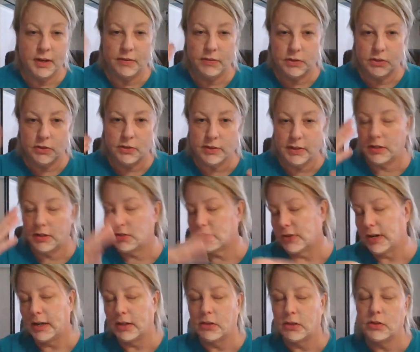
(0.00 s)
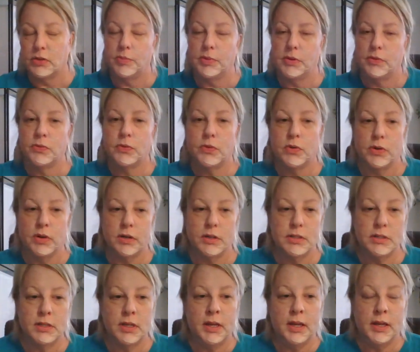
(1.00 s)
Uh, you know, let it dry a little bit, of
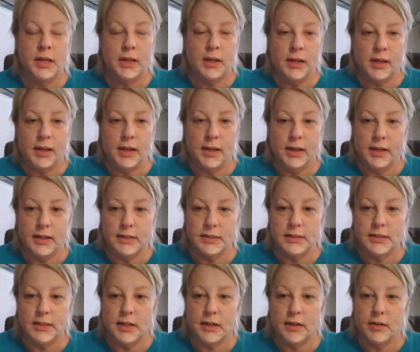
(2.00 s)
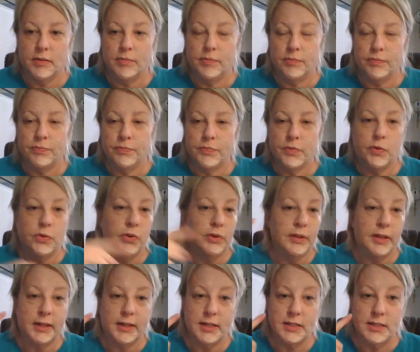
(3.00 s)
course. And, um,
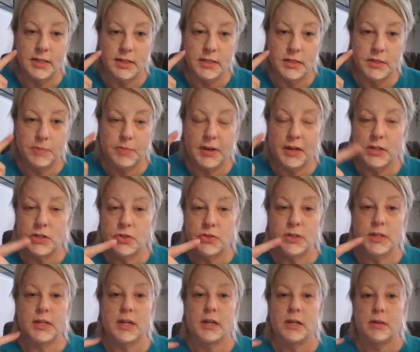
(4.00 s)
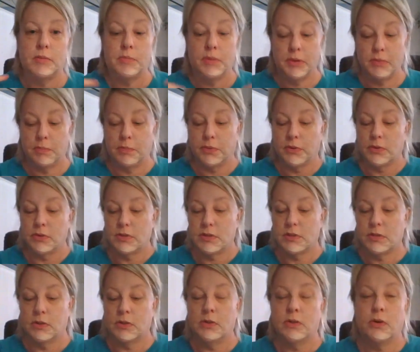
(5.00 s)
or like I said, spot treat any
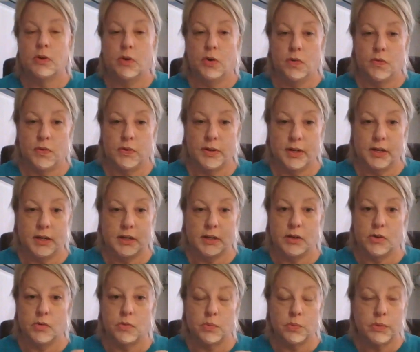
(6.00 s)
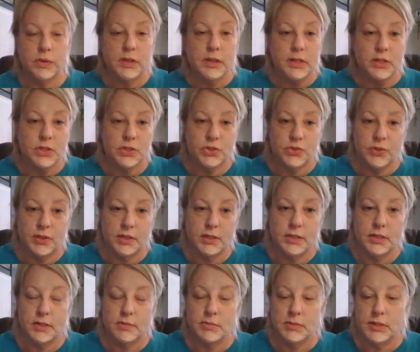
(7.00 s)
pimples overnight and it really
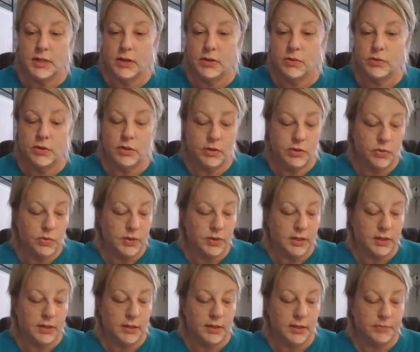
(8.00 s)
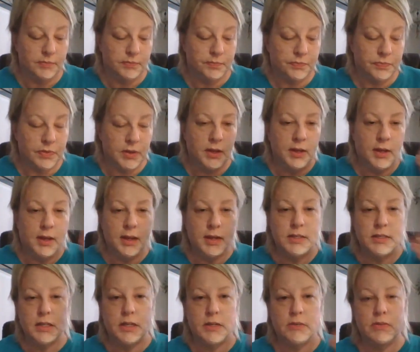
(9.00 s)
shrinks them down quickly.
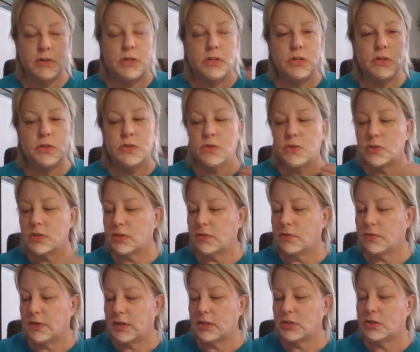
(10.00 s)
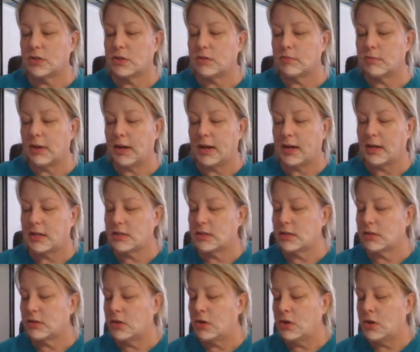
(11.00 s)
Has anyone used the facial
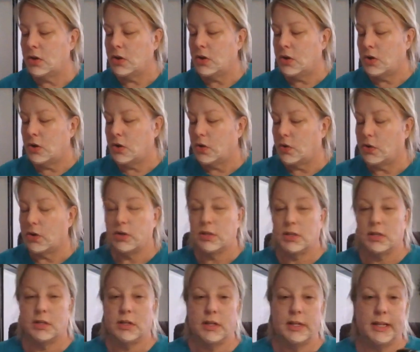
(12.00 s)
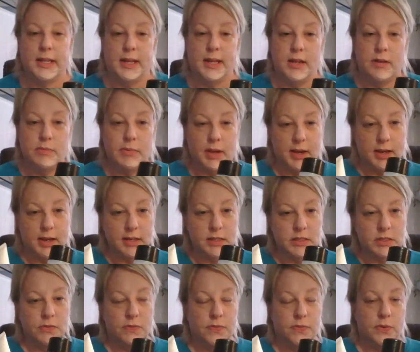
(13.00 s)
mask or the clay
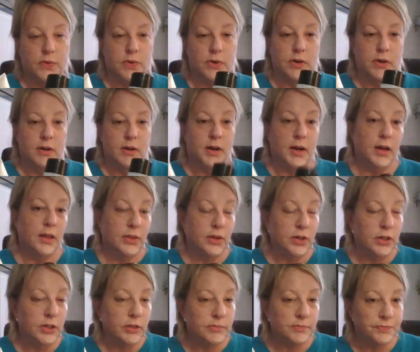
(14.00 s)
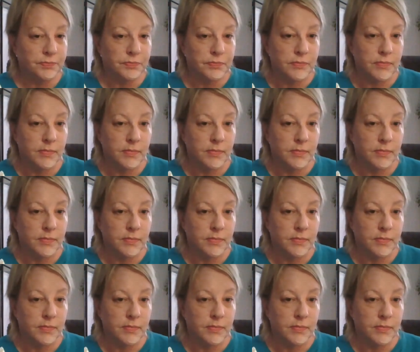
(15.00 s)
mask for other